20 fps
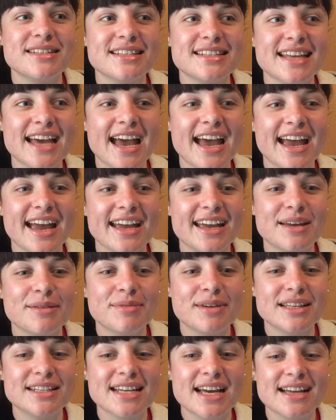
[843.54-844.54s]
today and
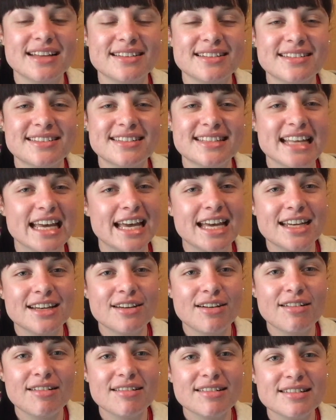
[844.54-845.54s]
my dad said,
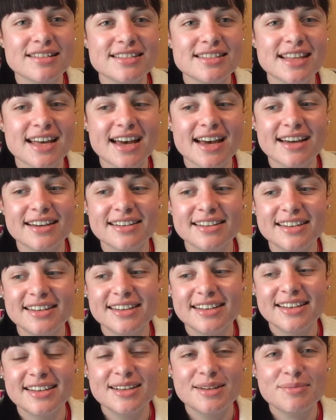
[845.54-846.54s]
oh, is that
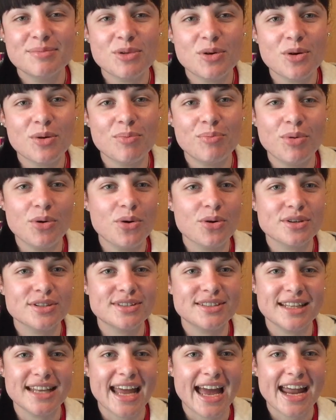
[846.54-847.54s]
more
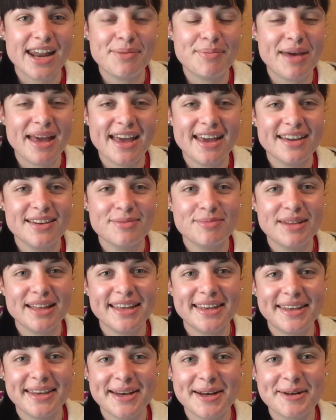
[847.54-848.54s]
books and anime? And I'm
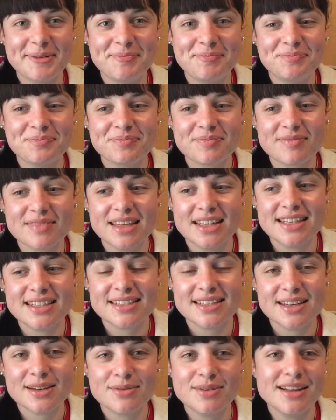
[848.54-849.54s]
like, yep. And
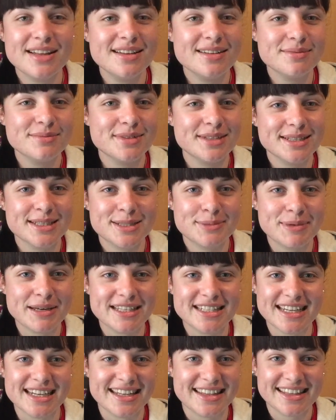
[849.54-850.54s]
he's like, well, would
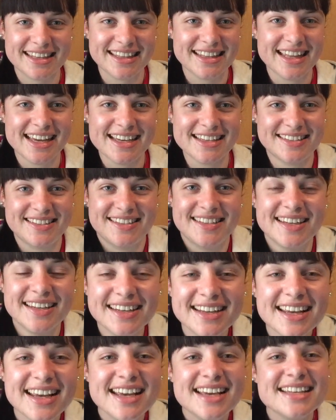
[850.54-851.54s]
expect anything less.
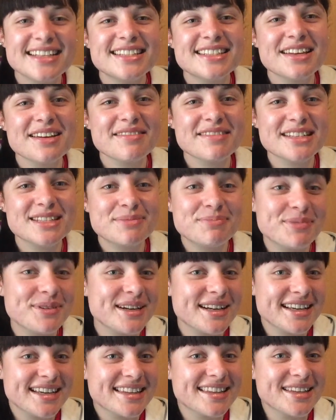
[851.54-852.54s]
So it's
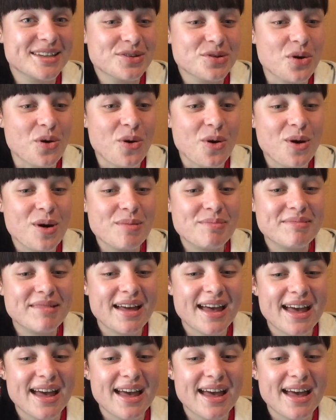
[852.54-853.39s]
pretty the norm.